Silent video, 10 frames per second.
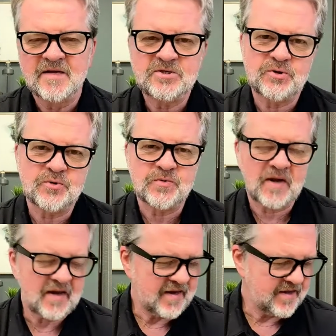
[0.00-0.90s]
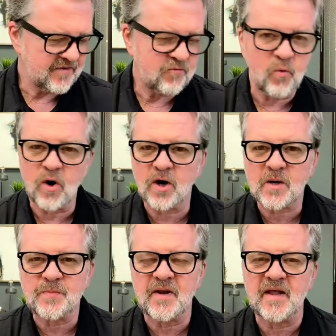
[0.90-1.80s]
to live,
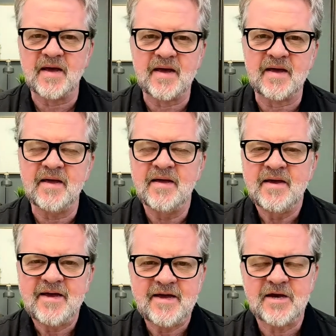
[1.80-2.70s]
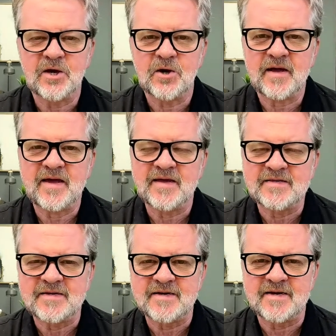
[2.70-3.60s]
work, play here
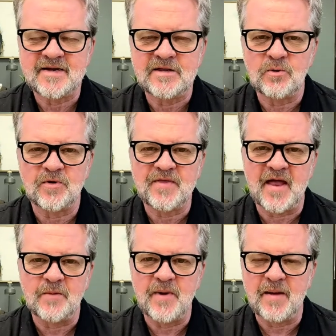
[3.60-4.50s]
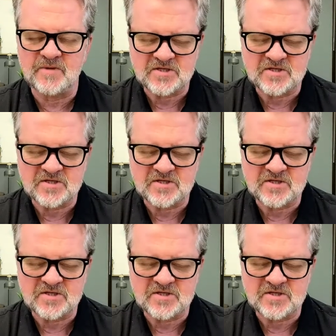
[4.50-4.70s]
in North Alabama.